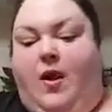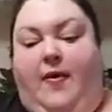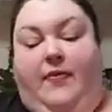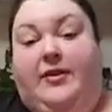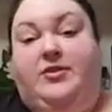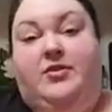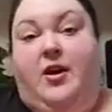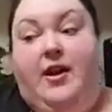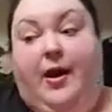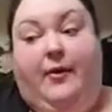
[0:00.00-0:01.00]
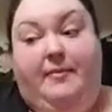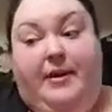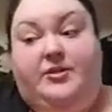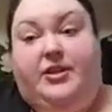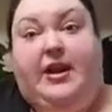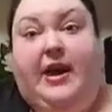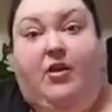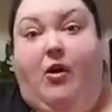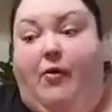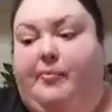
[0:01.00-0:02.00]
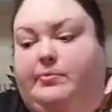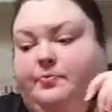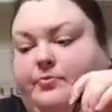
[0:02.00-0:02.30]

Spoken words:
And that's not how I meant it at all.